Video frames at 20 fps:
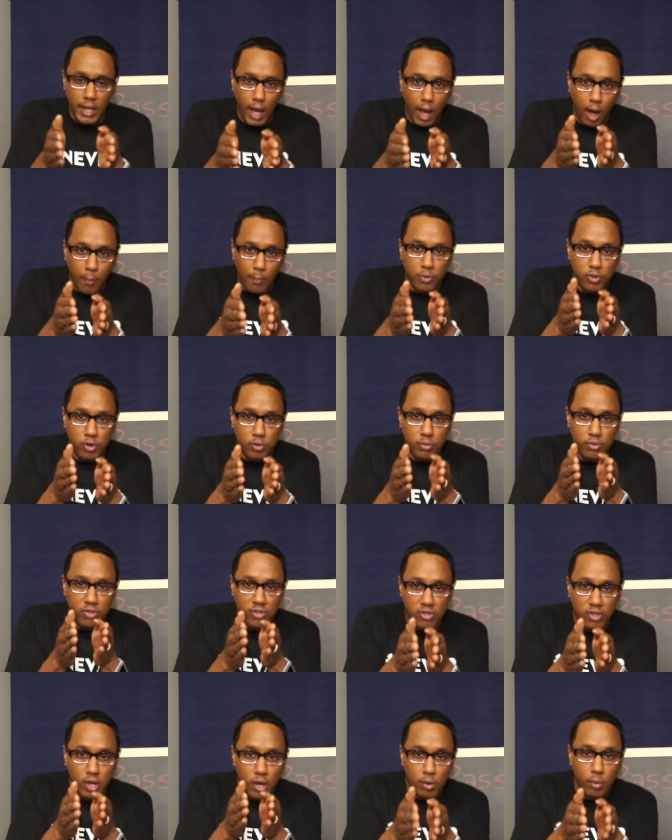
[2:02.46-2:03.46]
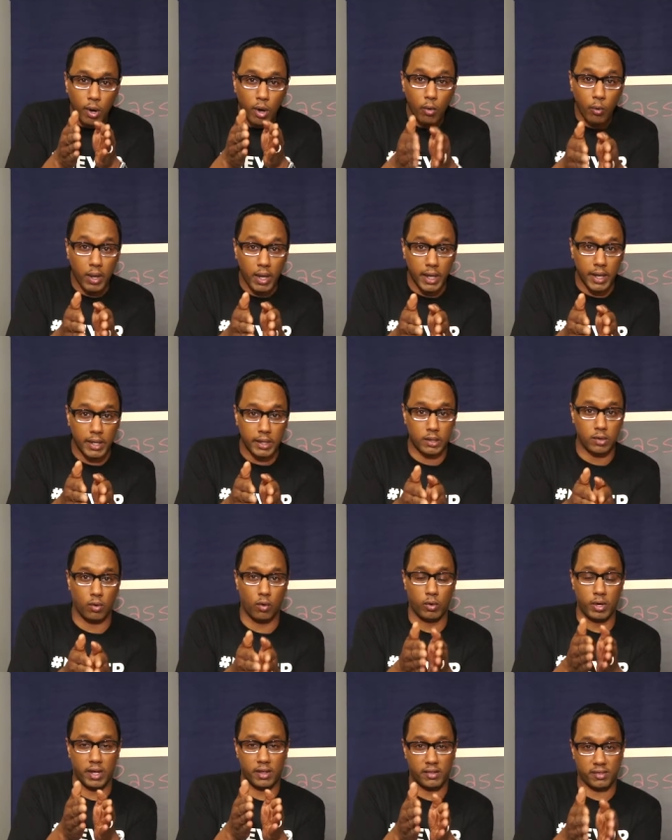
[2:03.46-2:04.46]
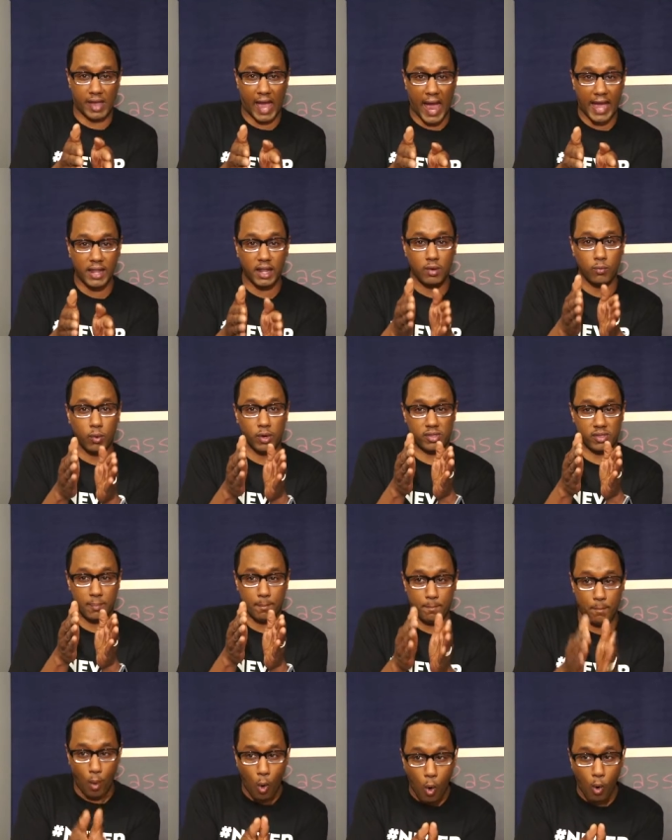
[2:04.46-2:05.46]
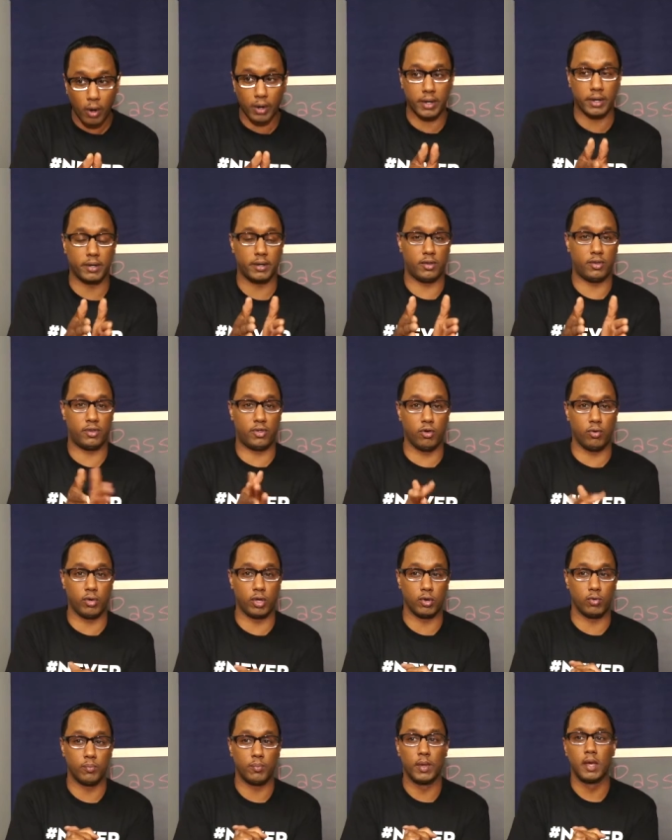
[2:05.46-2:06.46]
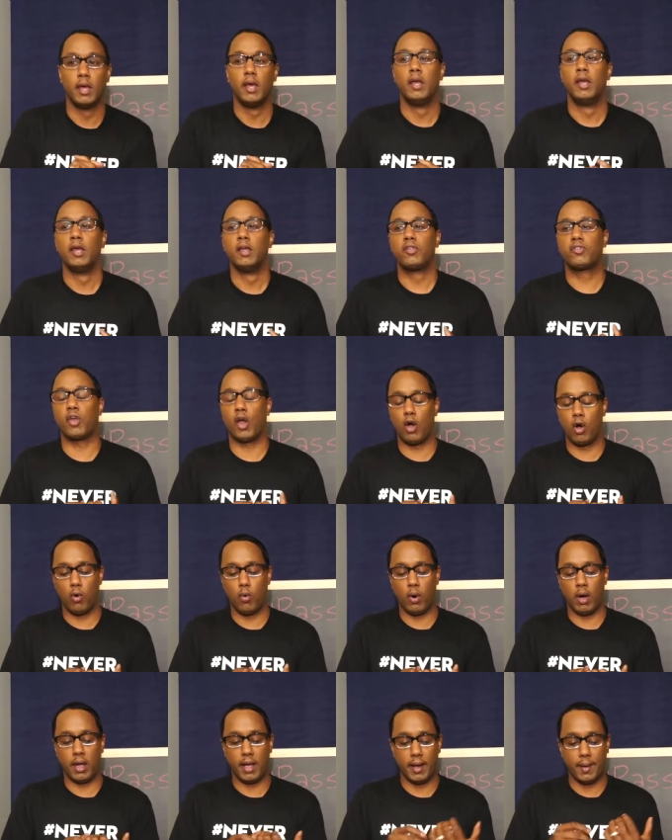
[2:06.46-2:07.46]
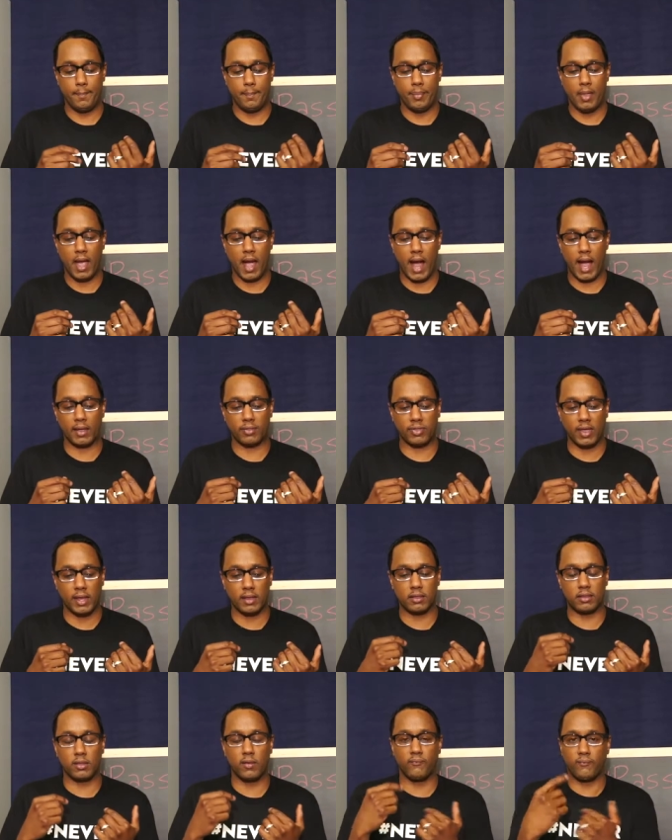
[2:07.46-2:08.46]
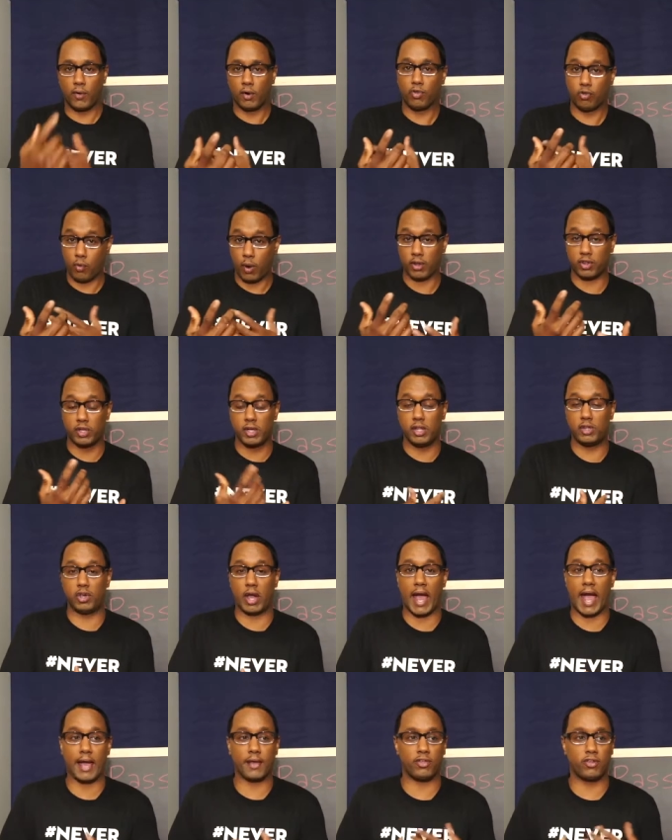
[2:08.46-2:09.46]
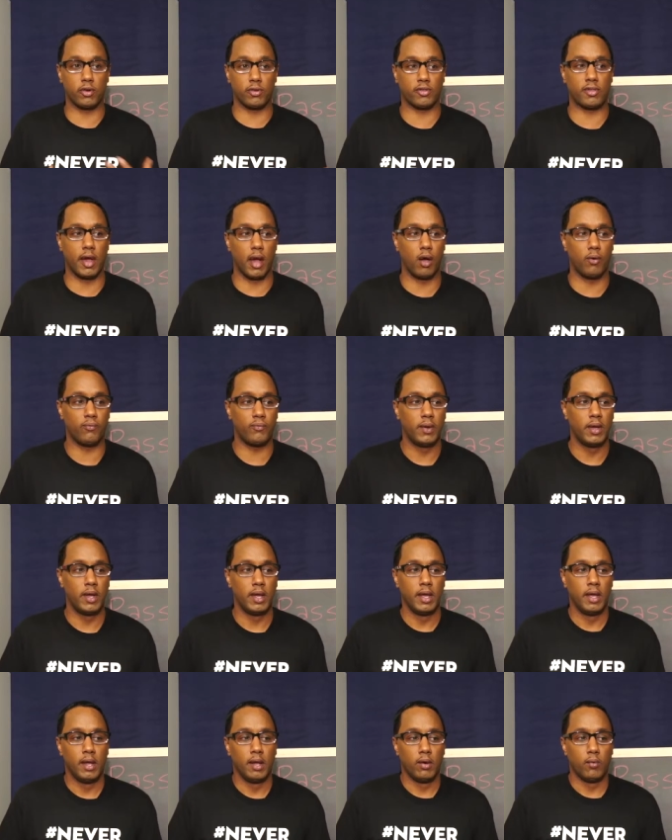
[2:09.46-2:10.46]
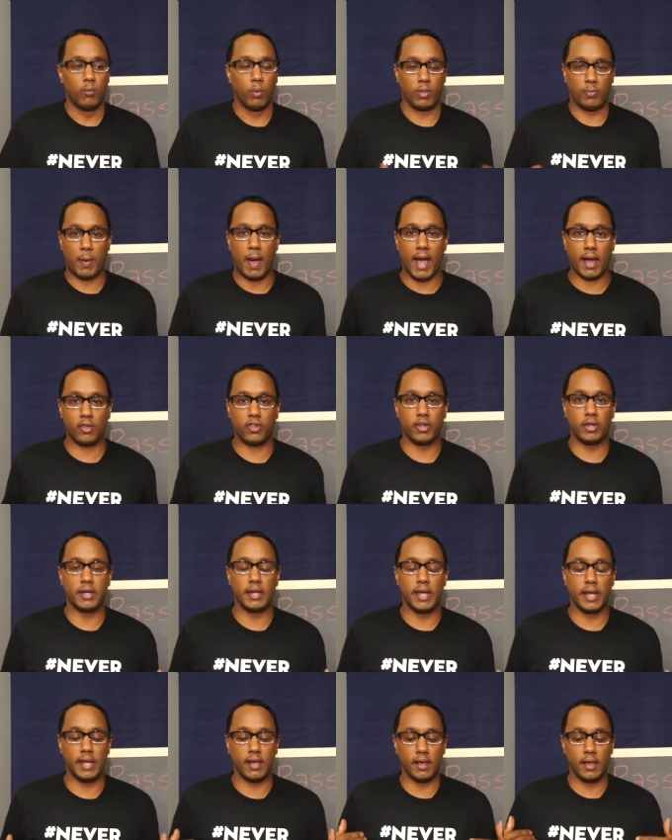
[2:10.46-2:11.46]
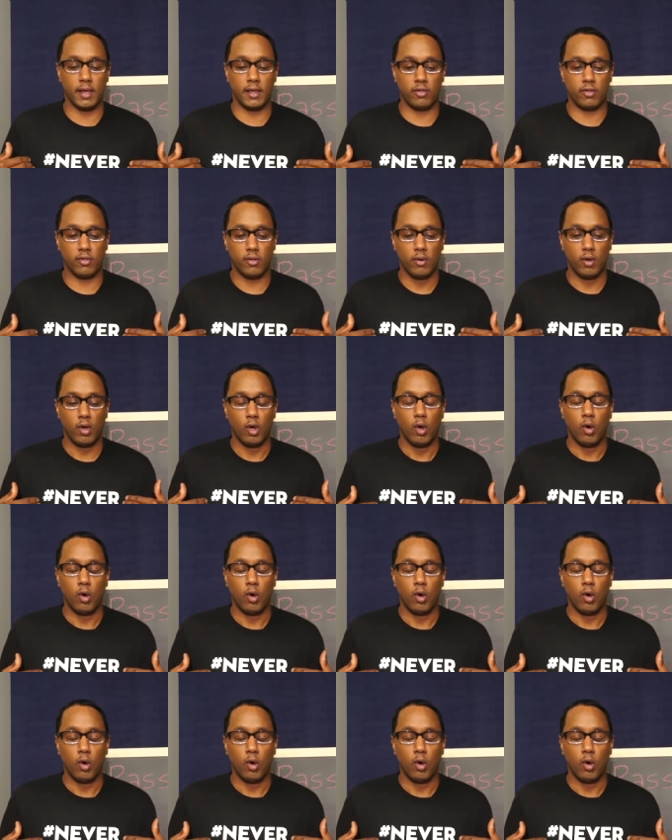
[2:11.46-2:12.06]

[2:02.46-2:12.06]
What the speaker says: helps you zero in on exactly what's important to you. So I think the first question you need to ask yourself with passion is